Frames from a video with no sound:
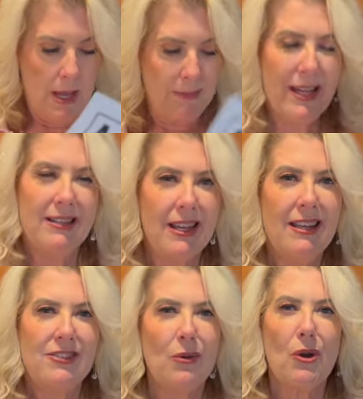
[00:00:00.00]
But
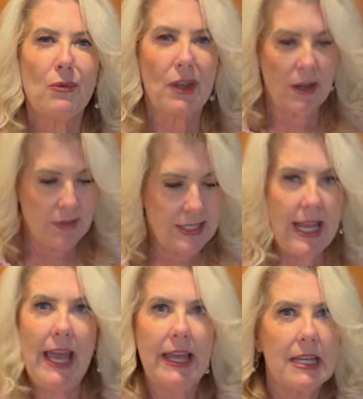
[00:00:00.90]
don't go there every
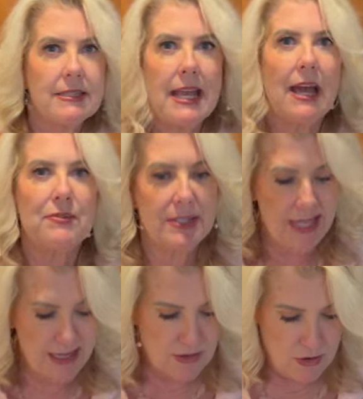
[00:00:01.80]
day because they have
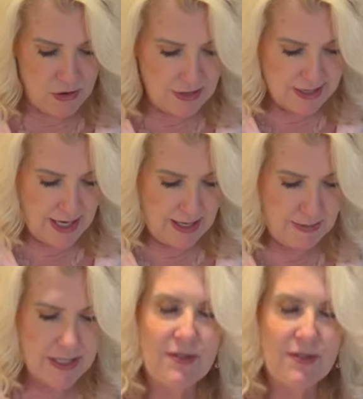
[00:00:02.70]
sales all the time. It's